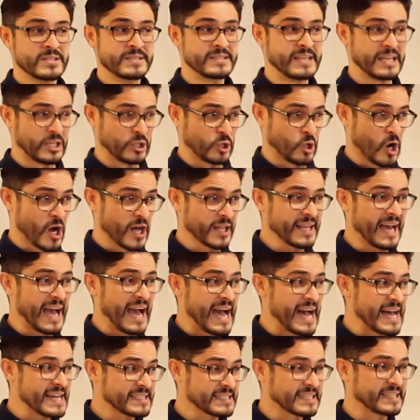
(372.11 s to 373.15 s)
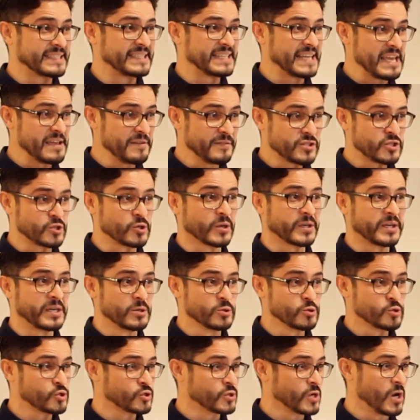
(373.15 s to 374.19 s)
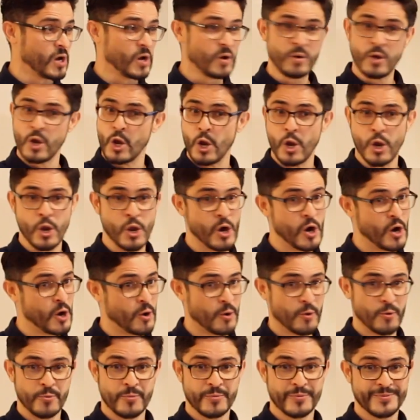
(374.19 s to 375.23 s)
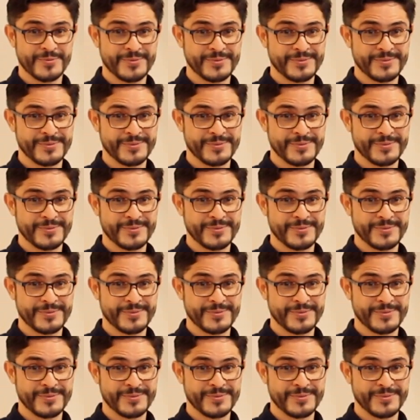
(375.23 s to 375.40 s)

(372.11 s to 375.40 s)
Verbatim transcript: Did God ask David to kill Saul? No.